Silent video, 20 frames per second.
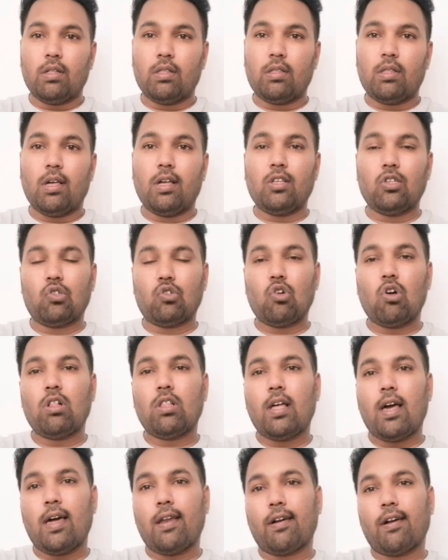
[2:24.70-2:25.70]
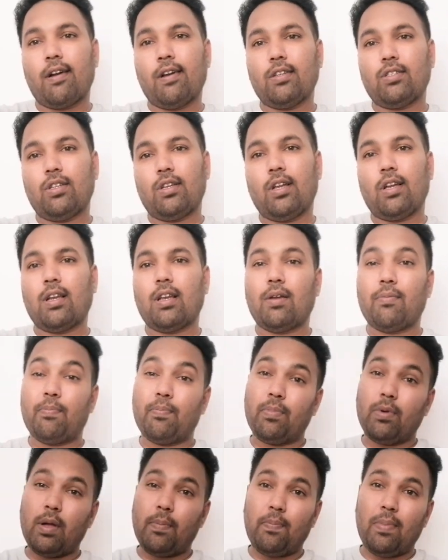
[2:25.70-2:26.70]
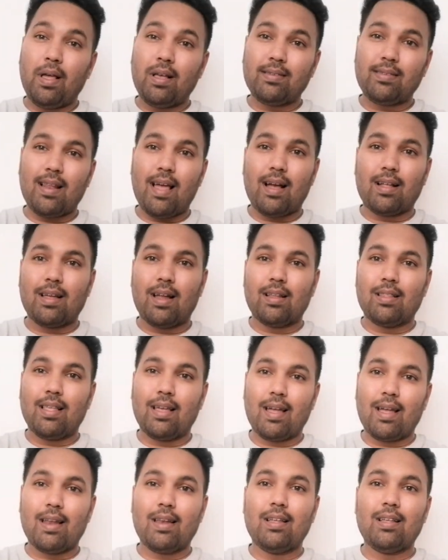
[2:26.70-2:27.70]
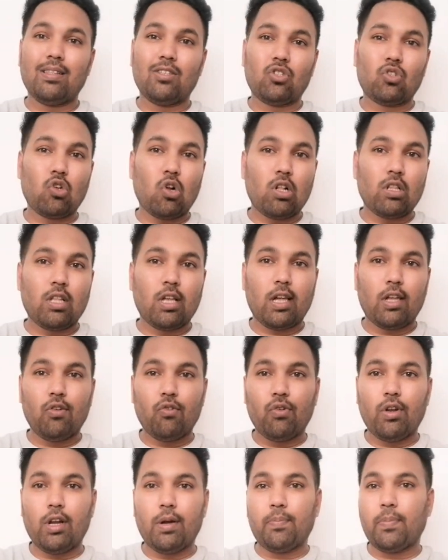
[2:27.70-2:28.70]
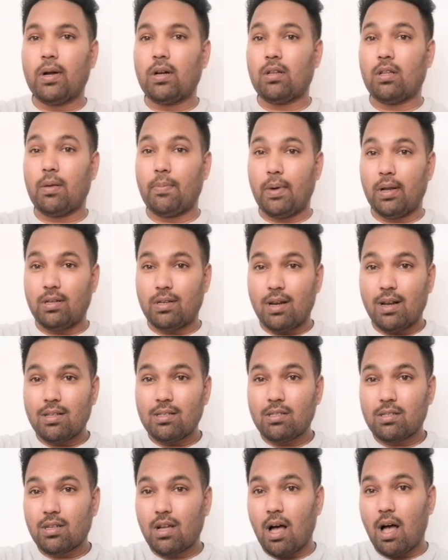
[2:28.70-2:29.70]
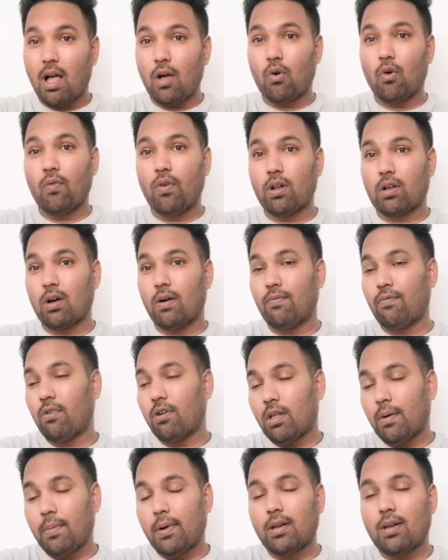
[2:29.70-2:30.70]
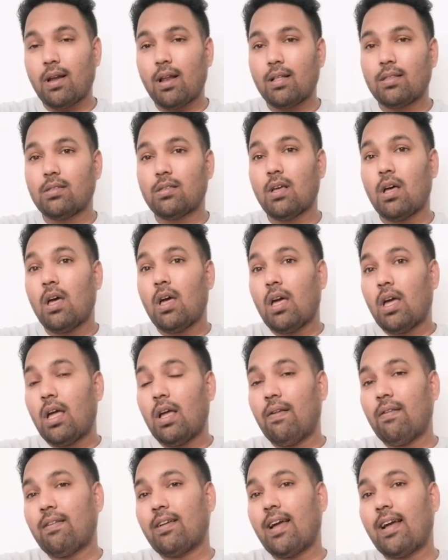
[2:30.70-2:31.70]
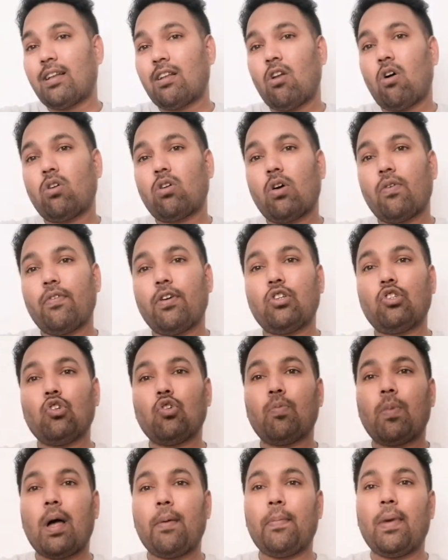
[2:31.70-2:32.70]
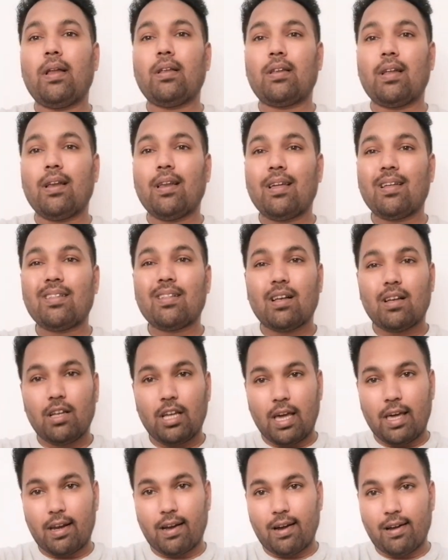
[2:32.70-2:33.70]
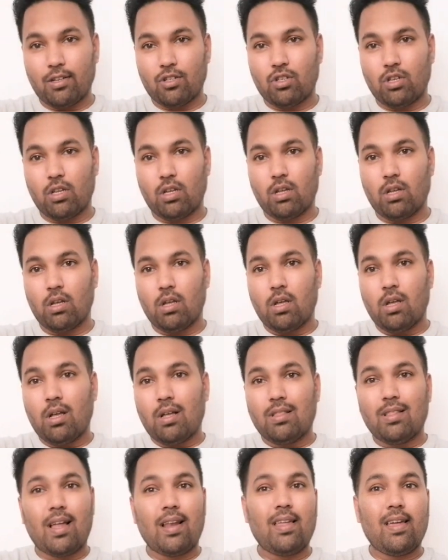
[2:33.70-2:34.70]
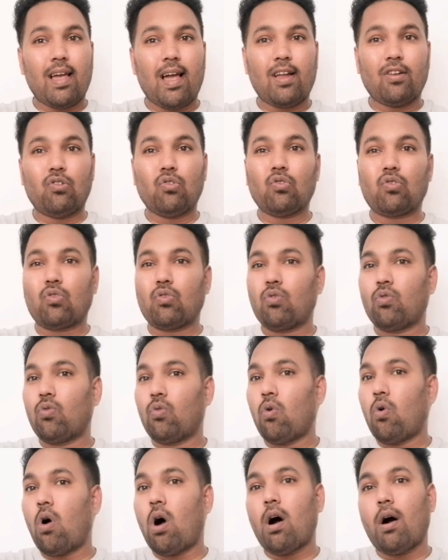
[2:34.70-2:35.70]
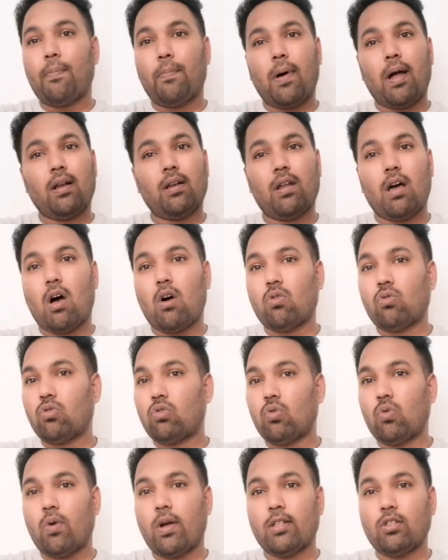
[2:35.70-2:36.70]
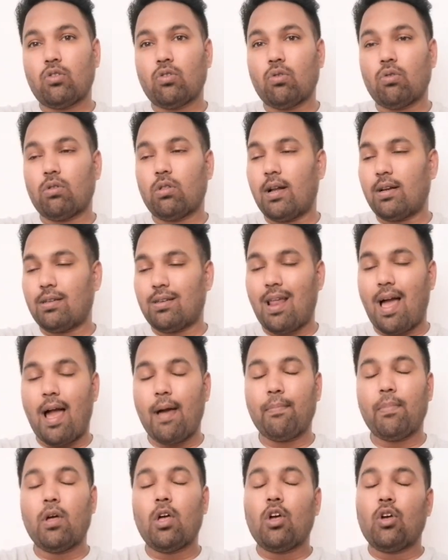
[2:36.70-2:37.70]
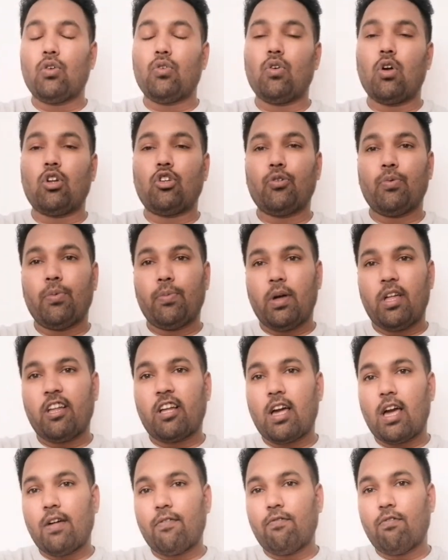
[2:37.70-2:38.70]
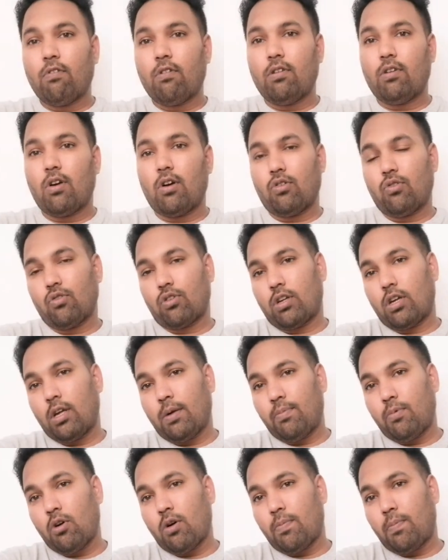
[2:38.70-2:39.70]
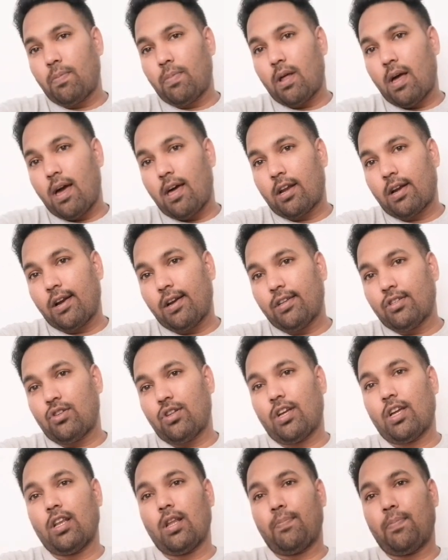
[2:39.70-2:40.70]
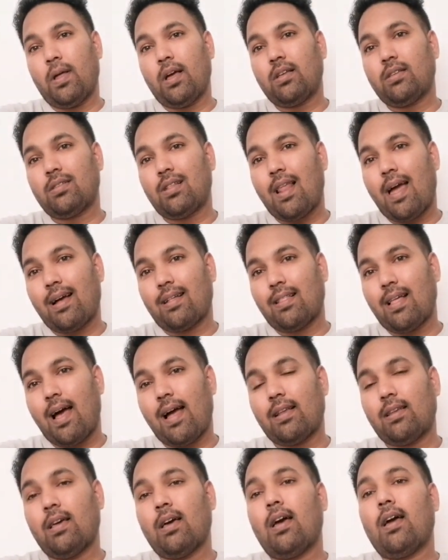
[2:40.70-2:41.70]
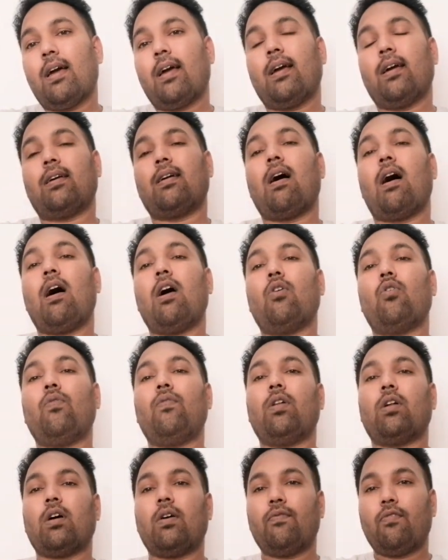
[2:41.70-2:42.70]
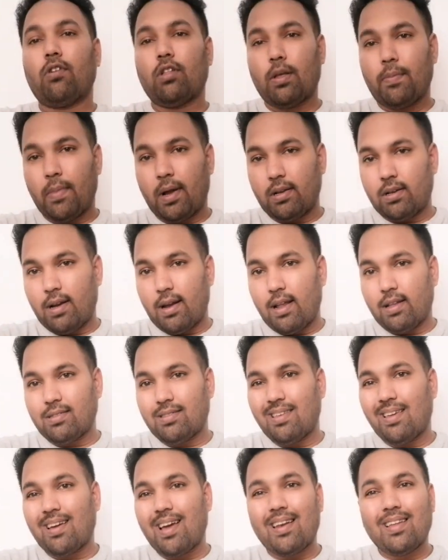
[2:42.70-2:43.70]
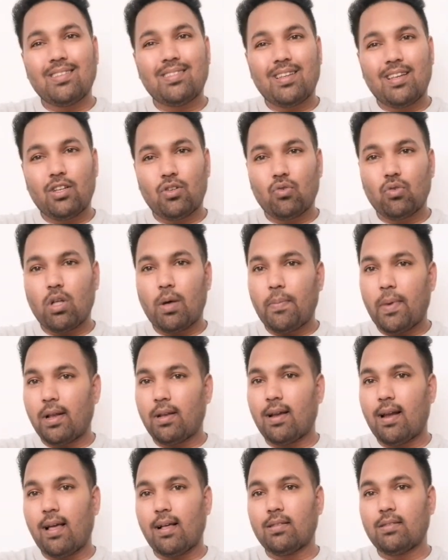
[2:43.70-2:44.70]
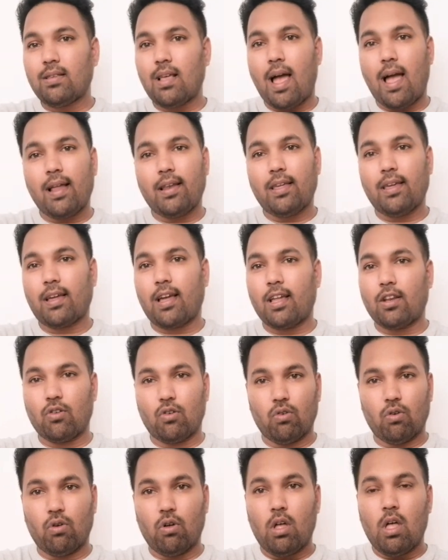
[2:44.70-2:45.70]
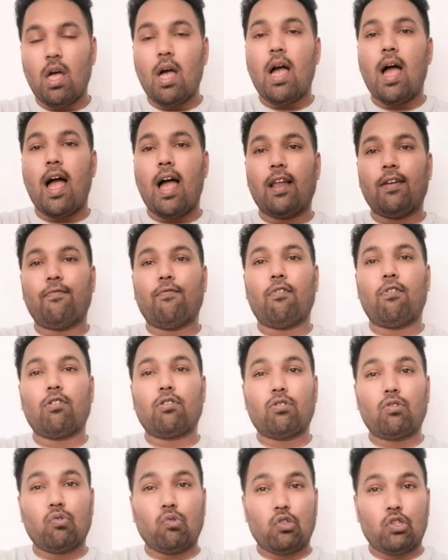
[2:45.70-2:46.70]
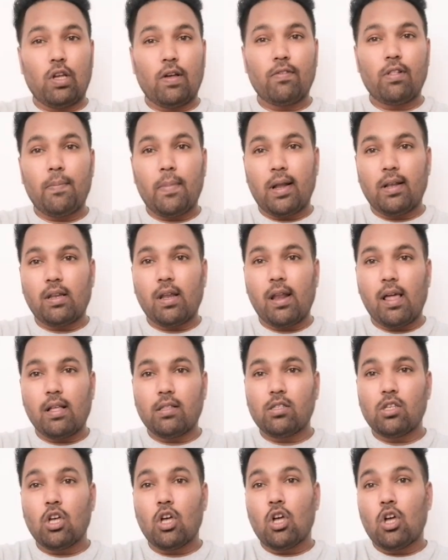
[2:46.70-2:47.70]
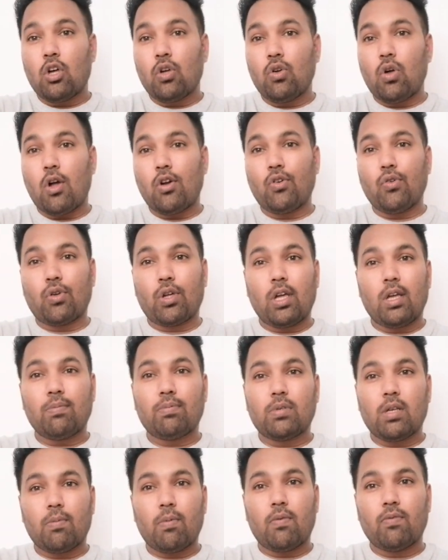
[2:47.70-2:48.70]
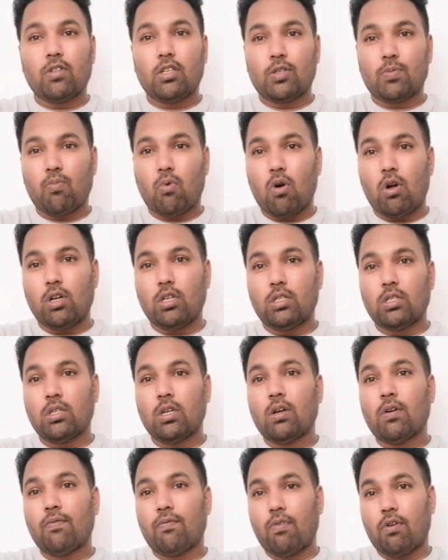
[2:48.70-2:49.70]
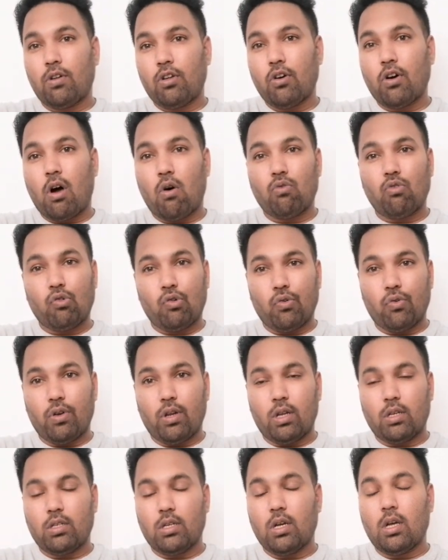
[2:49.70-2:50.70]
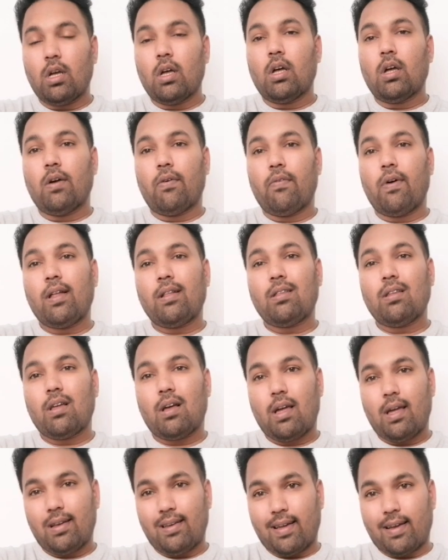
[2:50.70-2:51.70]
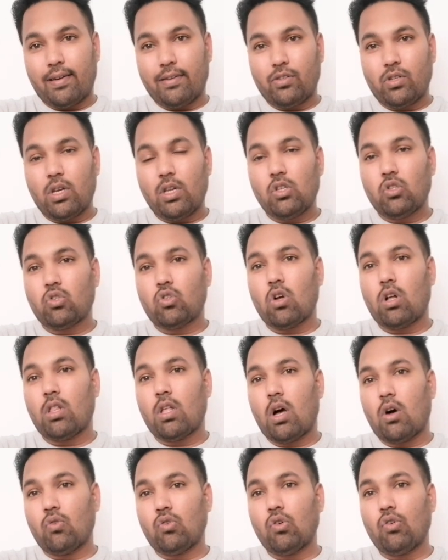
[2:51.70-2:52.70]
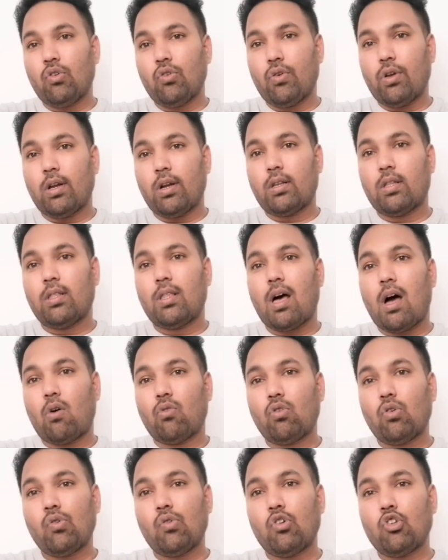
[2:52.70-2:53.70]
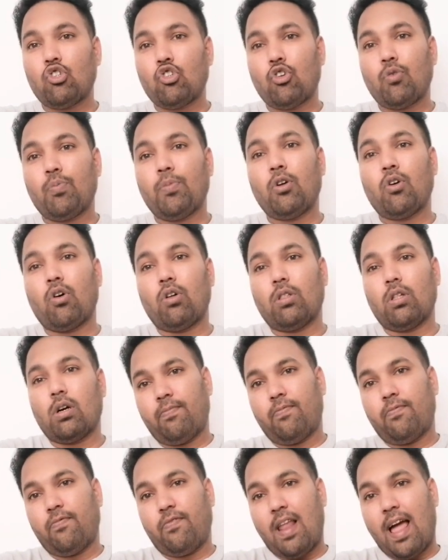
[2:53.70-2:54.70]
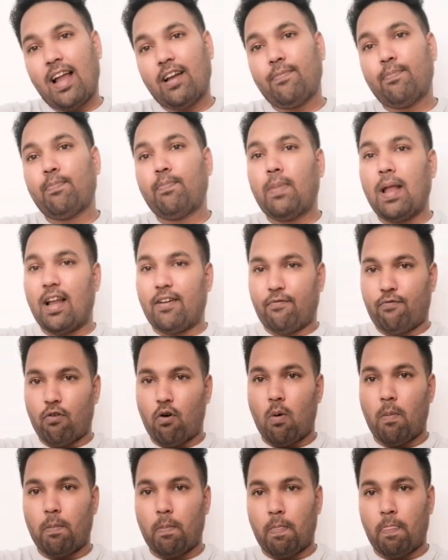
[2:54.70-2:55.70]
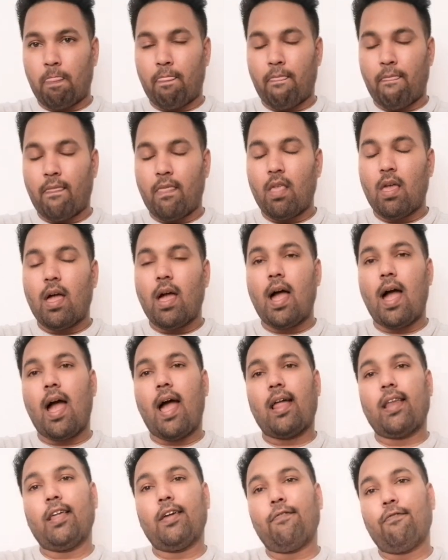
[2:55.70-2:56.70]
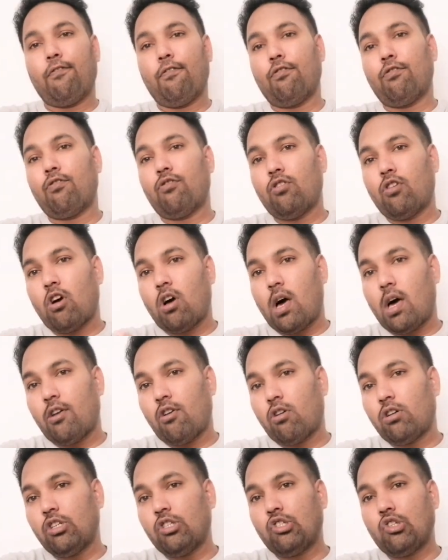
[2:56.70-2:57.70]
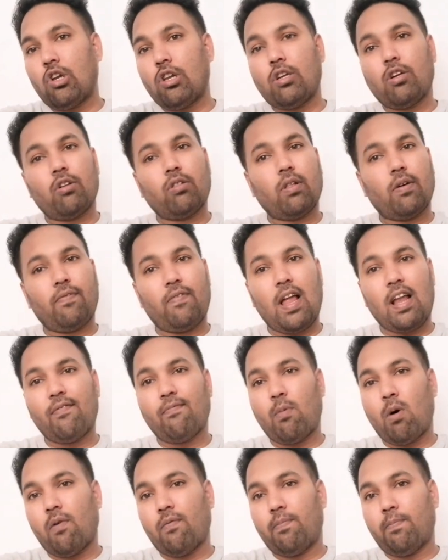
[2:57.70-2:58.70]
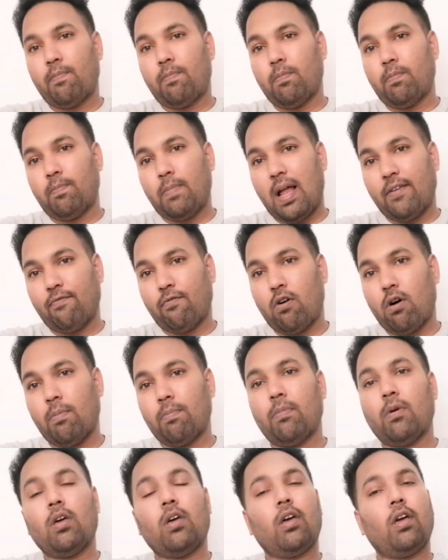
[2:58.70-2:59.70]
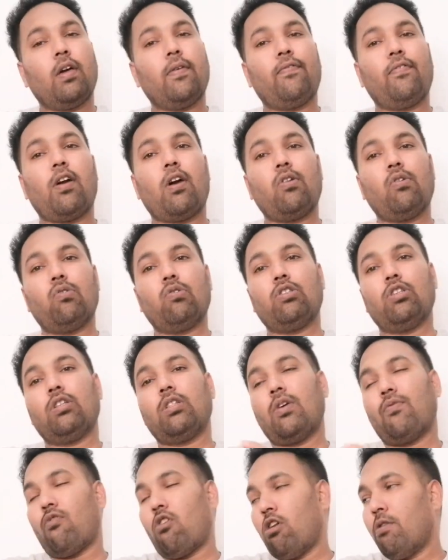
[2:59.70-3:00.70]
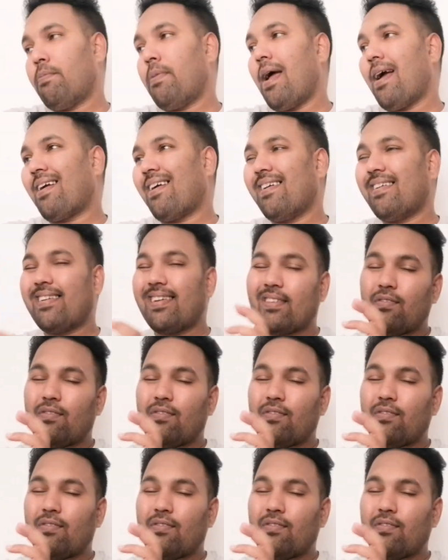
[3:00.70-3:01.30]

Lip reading: They install the air conditioning in a place like that, they can install the unit, but the maintenance guy who will come for the maintenance, he will get lot of issue by maintaining the air conditioning. Then he had to go up and down, so and so. That time you have to be very careful. You have to keep your air conditioning in a place like that. A guy who will come for the maintenance, he can easily do the maintenance and he can go. And to save the maintenance, you have to keep some of these points for your outdoor unit. When a technician install the outdoor unit should be on the flat platform. And if you are not installing on the flat platform, if you are using the wall bracket